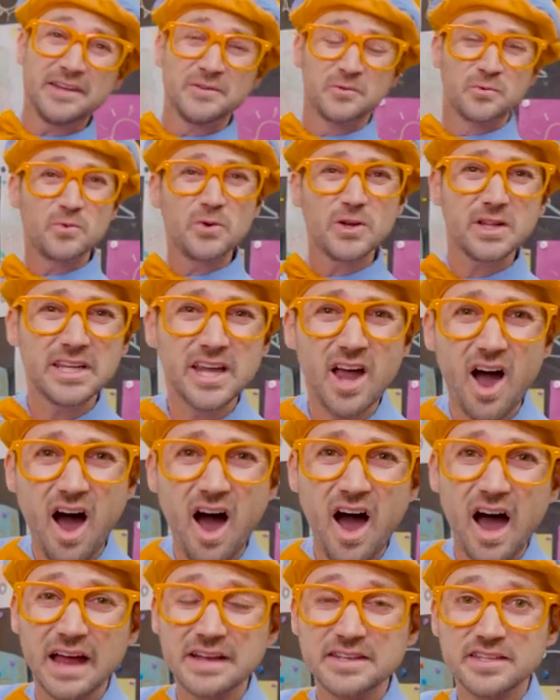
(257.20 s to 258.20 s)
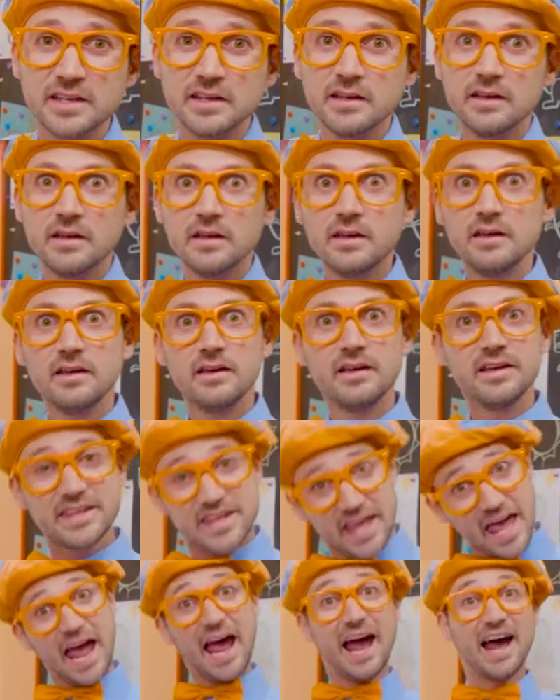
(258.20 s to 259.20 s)
and really hot.
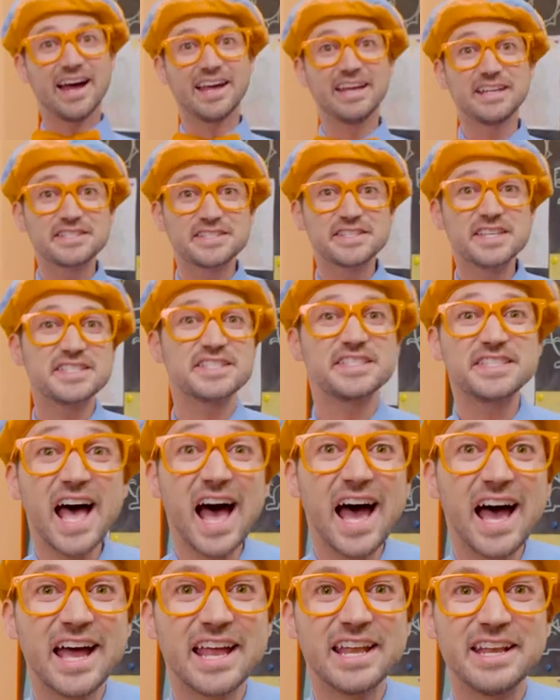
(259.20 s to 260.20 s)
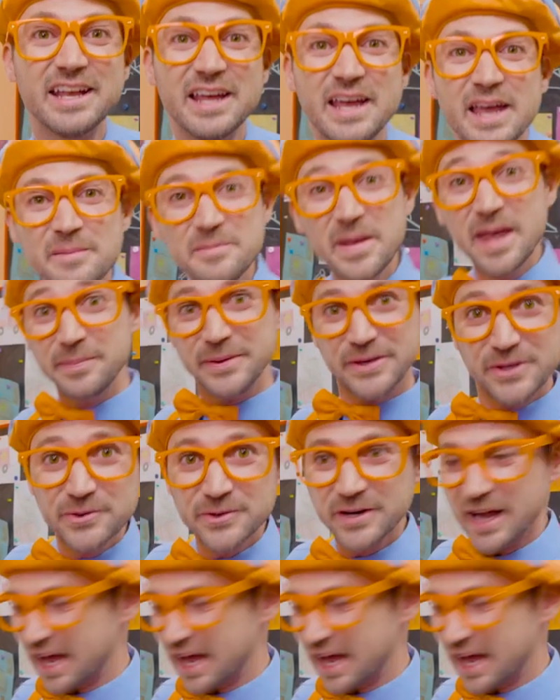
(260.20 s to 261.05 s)
Yeah, it's the sun. Maybe you and